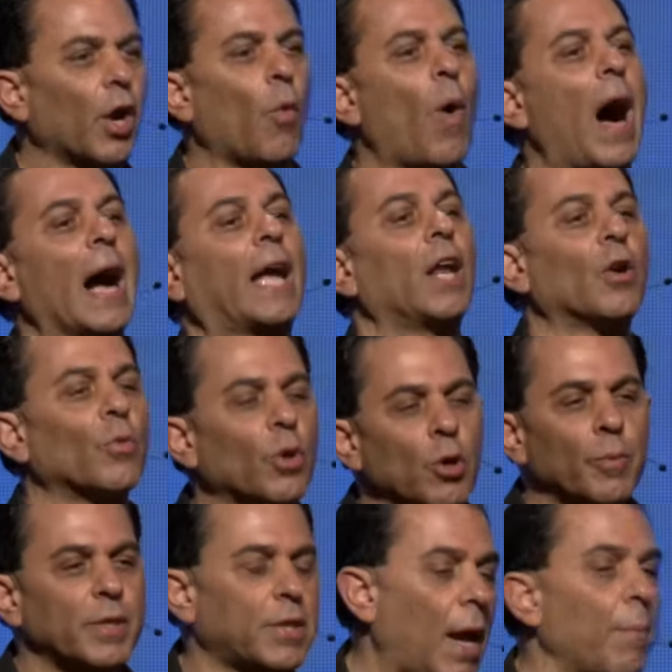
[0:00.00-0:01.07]
you're going to walk in a
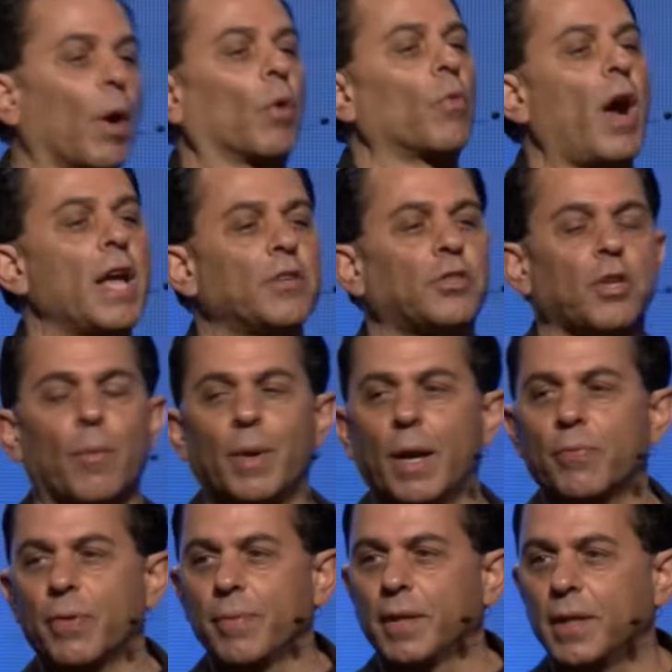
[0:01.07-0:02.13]
room and say, I'm going to raise
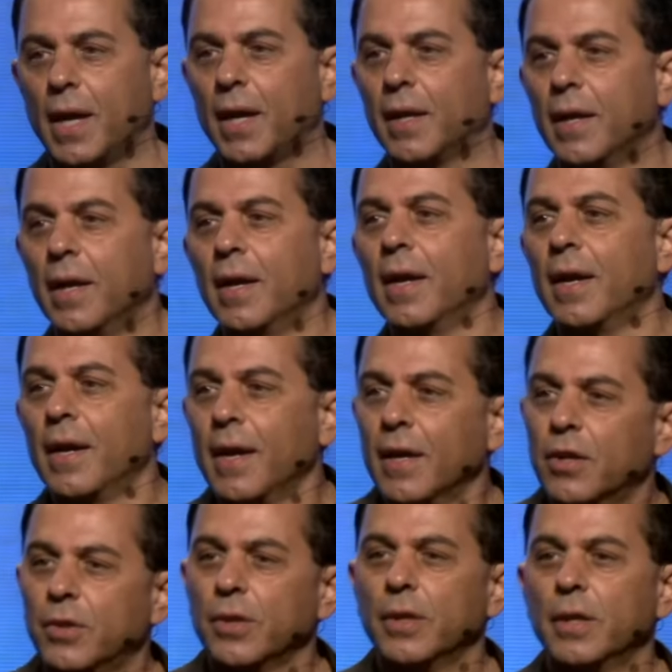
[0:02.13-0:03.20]
someone up from the dead,
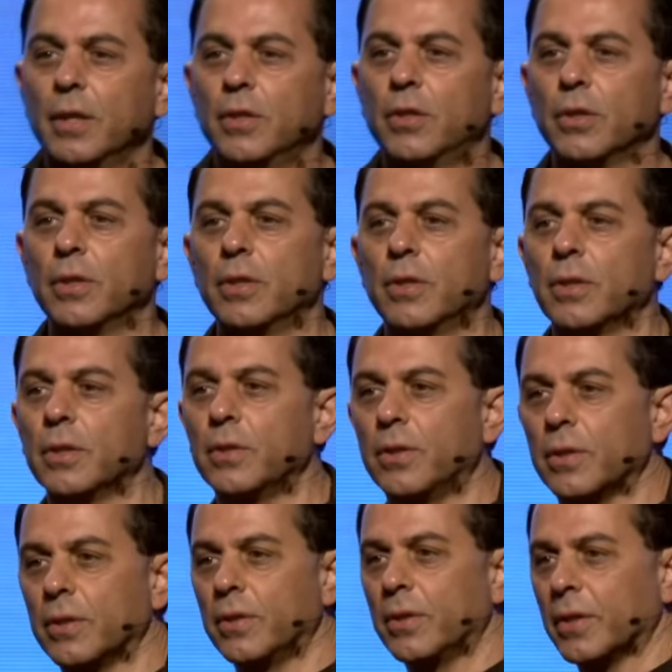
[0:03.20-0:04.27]
good, good, good,
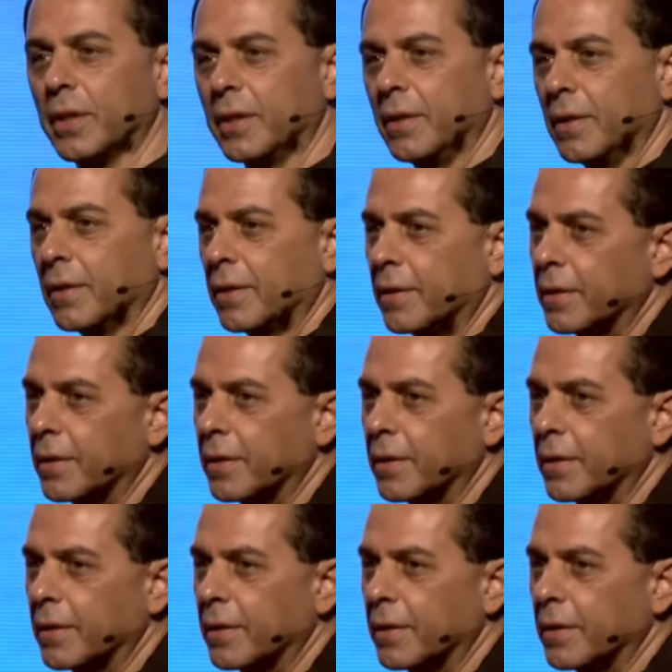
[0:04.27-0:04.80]
good, good.